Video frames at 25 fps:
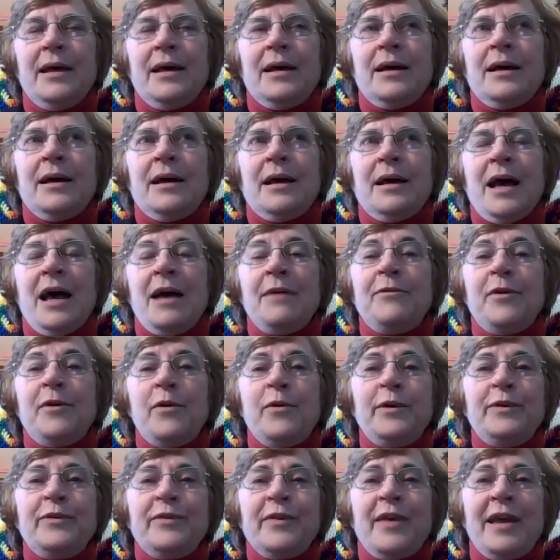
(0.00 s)
I've
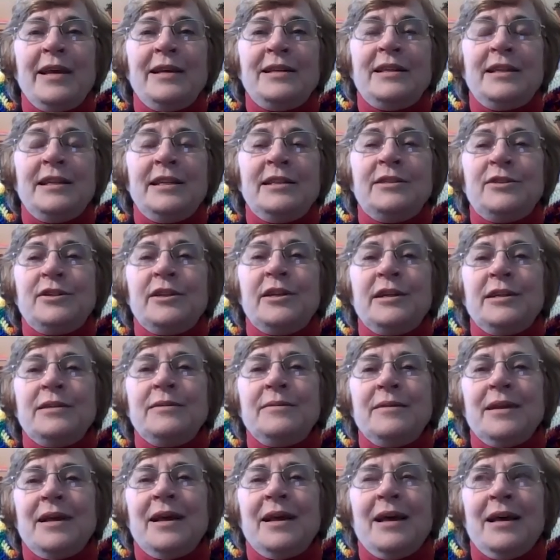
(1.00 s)
always liked teaching.
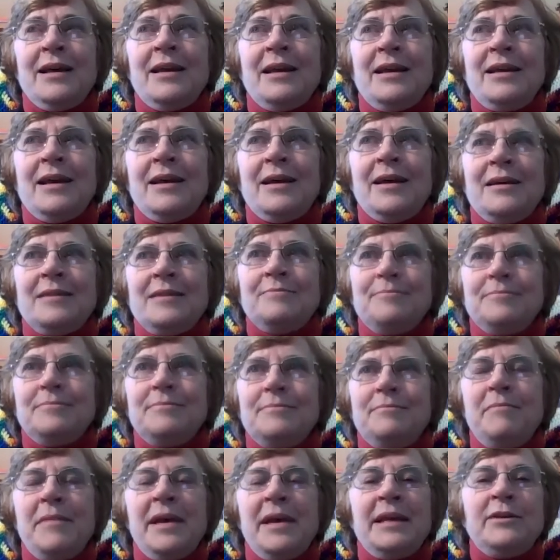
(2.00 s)
I
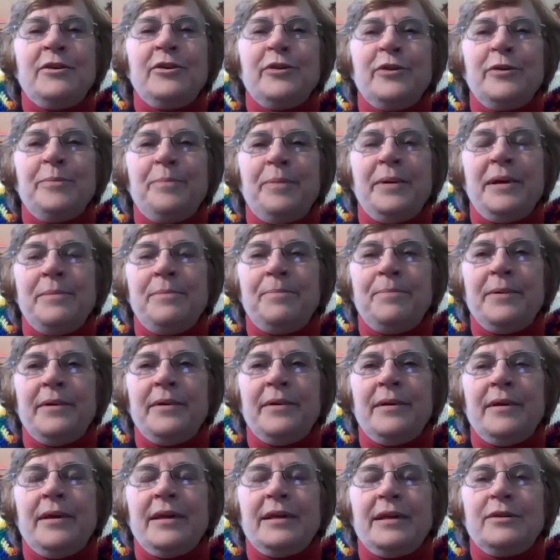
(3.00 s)
mentored
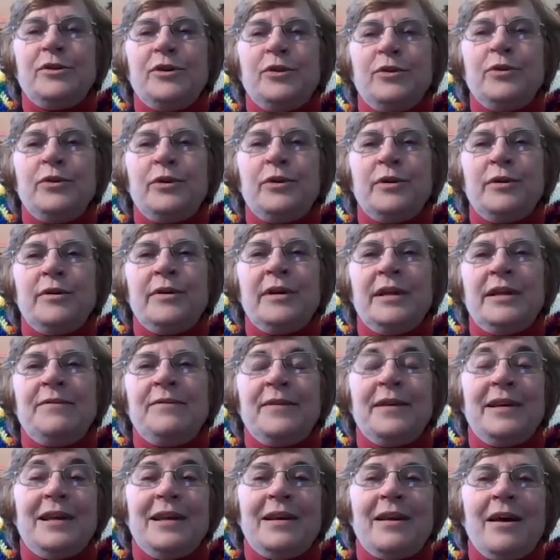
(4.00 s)
people and tutored
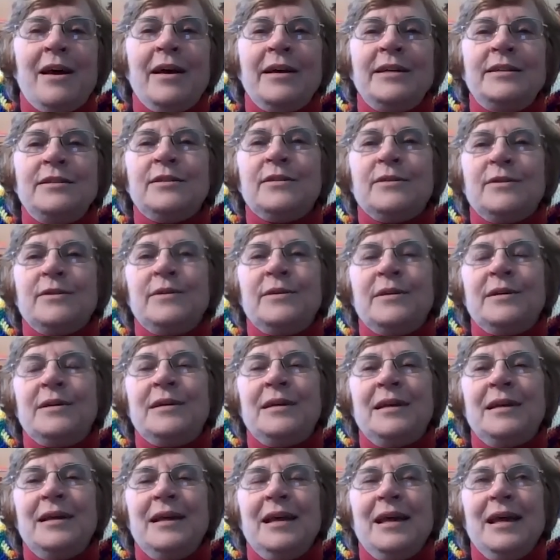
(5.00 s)
even in high school.
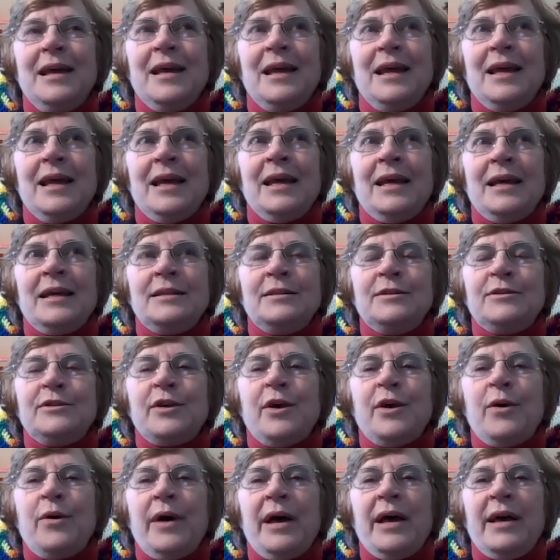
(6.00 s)
And
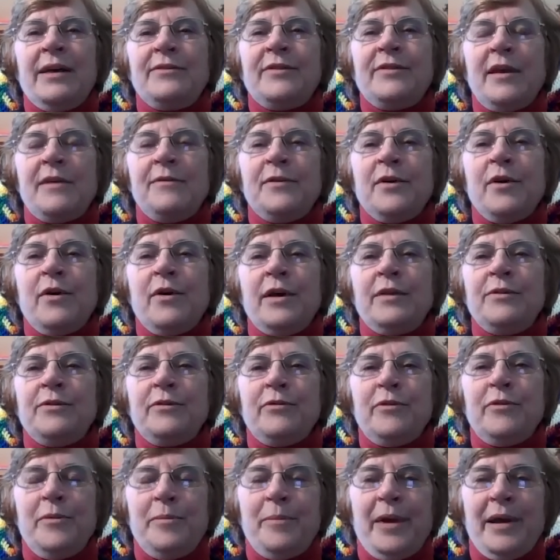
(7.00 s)
so as I've gone
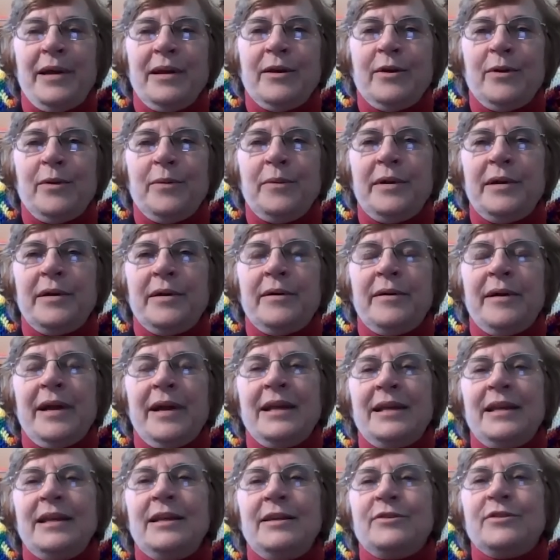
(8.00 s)
through my career
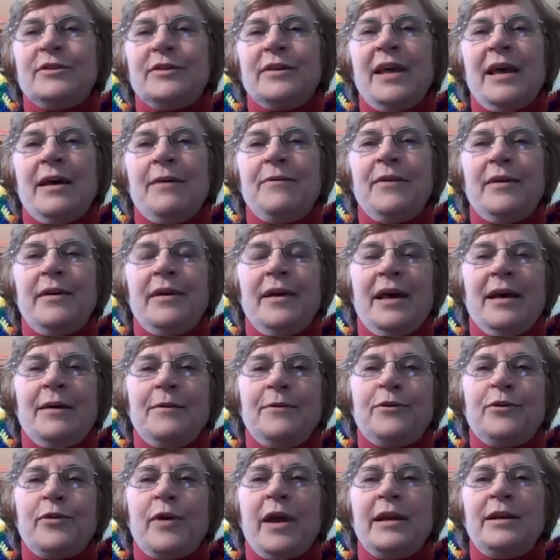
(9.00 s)
at each level,
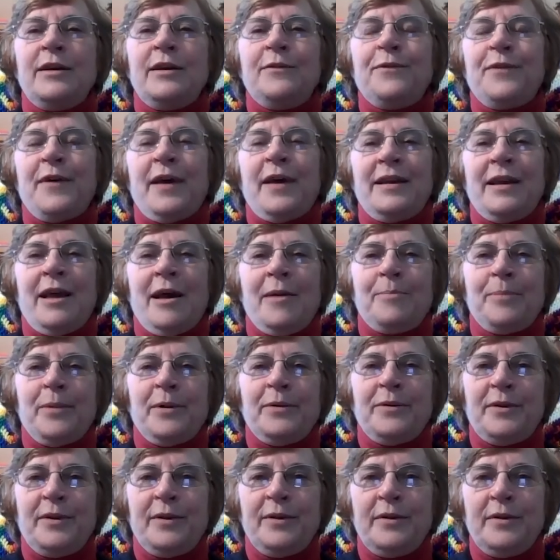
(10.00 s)
I've tried to find
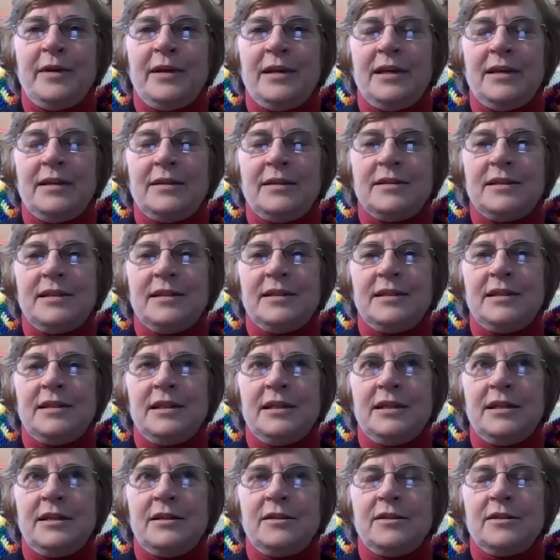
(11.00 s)
opportunities to
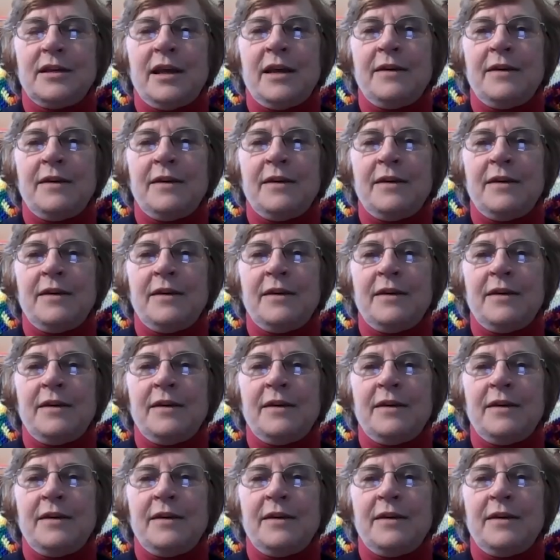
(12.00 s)
teach.